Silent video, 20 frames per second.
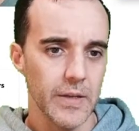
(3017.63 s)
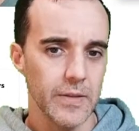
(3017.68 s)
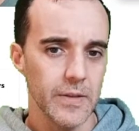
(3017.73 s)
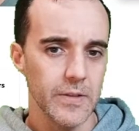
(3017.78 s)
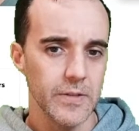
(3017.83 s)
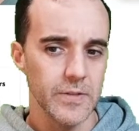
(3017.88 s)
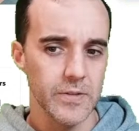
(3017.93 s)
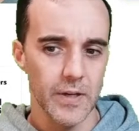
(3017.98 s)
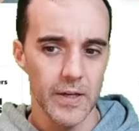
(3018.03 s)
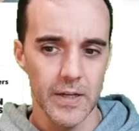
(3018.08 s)

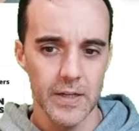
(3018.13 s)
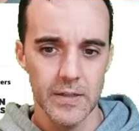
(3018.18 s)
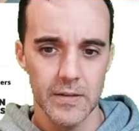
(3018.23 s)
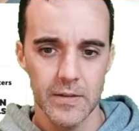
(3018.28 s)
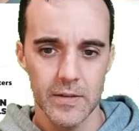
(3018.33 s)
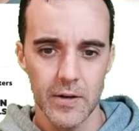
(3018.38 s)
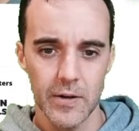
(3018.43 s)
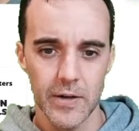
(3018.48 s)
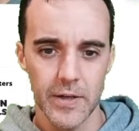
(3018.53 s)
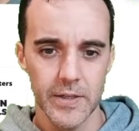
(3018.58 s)
this site,
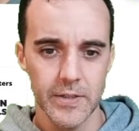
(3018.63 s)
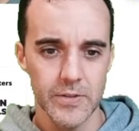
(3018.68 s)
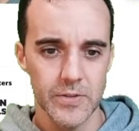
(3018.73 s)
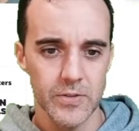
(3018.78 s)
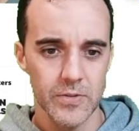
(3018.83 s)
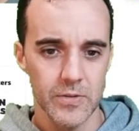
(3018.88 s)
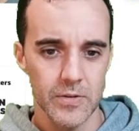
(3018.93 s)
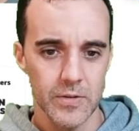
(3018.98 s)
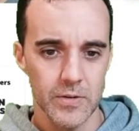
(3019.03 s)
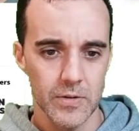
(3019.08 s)
there he
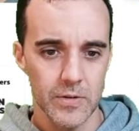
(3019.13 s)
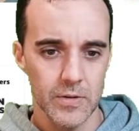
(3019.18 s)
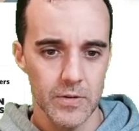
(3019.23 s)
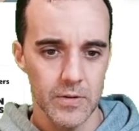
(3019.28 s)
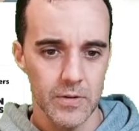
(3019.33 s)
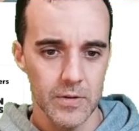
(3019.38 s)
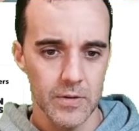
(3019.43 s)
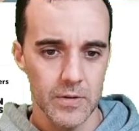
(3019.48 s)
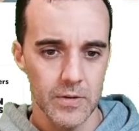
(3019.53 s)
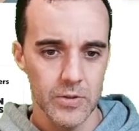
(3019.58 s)
is.
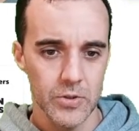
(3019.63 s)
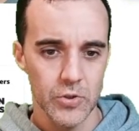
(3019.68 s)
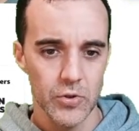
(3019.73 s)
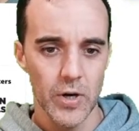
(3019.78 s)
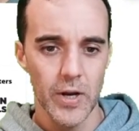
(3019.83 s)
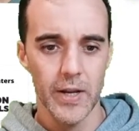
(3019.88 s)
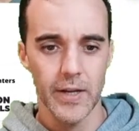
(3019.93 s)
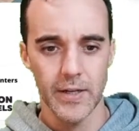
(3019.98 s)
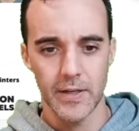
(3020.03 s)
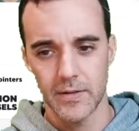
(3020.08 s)

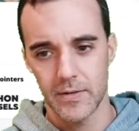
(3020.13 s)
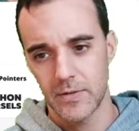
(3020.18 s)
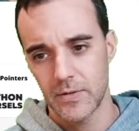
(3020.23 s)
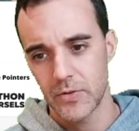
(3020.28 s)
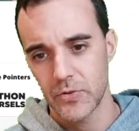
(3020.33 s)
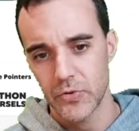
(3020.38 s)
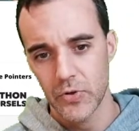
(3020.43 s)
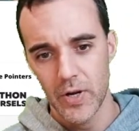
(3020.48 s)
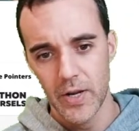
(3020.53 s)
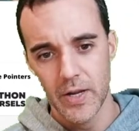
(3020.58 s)
Trey
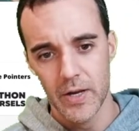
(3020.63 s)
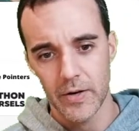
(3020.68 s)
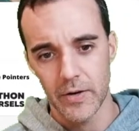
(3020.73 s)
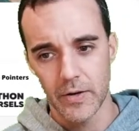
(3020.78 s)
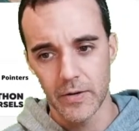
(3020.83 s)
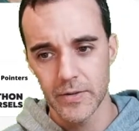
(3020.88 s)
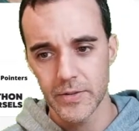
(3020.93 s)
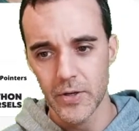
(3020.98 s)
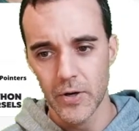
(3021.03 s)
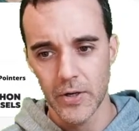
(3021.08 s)

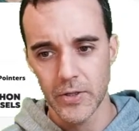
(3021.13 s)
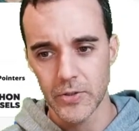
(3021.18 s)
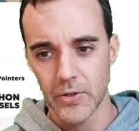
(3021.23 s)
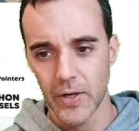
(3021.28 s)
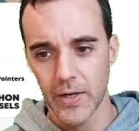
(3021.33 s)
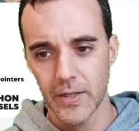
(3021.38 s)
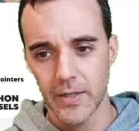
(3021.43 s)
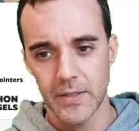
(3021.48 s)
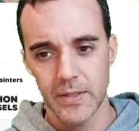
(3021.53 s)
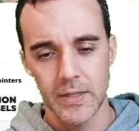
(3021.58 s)
Hunter. Sorry,
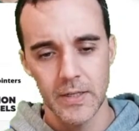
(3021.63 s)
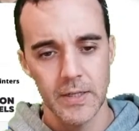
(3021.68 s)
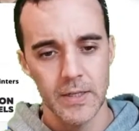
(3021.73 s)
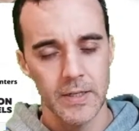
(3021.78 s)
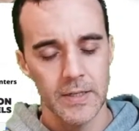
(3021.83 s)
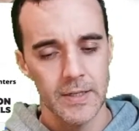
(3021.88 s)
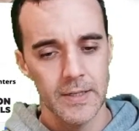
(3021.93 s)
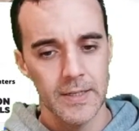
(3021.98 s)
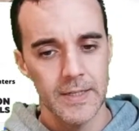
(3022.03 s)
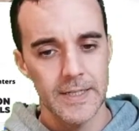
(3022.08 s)
Trey.
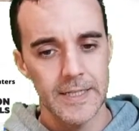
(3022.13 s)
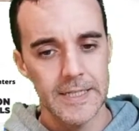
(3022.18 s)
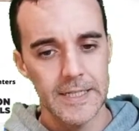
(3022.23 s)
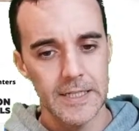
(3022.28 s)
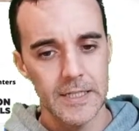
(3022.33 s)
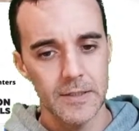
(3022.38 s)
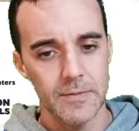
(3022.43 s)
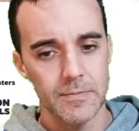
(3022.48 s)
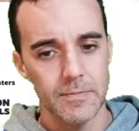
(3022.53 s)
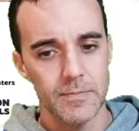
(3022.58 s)

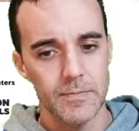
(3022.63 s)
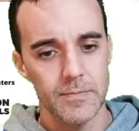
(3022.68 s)
Trey